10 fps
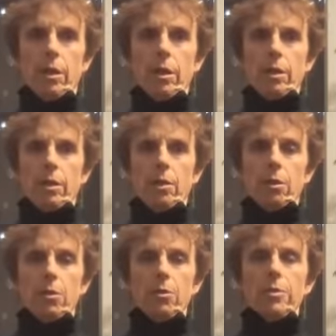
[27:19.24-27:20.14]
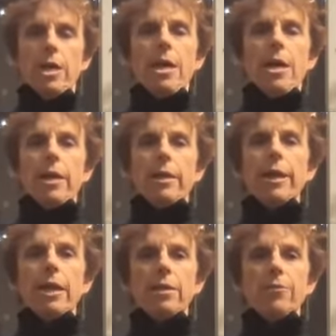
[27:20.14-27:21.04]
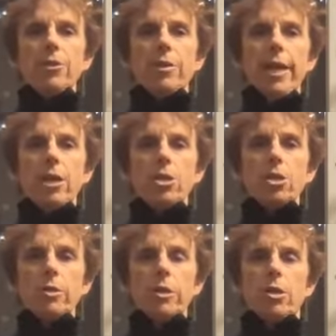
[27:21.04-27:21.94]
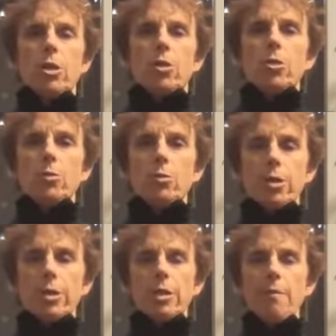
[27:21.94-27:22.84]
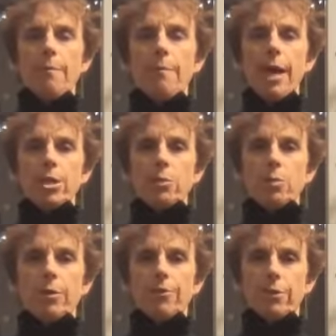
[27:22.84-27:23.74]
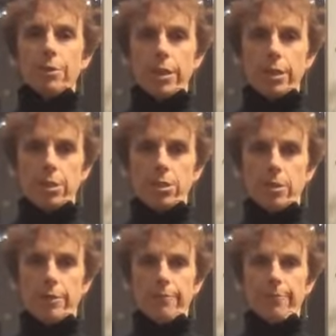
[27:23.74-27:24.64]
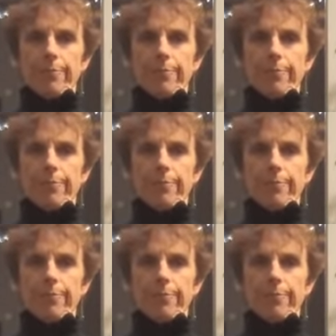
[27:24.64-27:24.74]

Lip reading: And close. And again, if you can't do it, you just imagine what it feels like to do it.